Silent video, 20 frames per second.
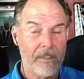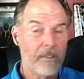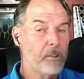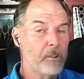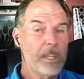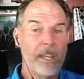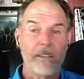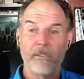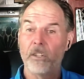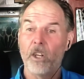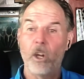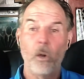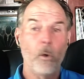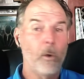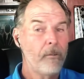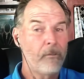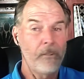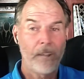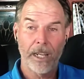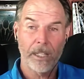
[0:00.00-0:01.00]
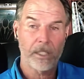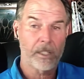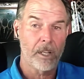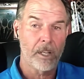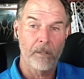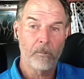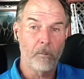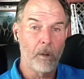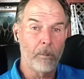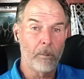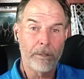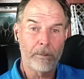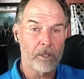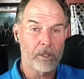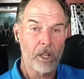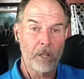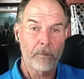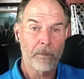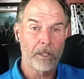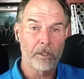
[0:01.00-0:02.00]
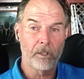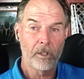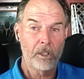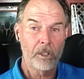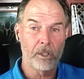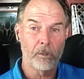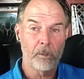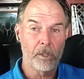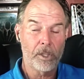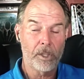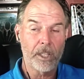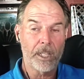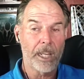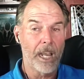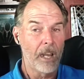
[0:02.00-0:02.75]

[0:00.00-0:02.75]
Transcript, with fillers: Those have no effect on what we were talking about earlier with the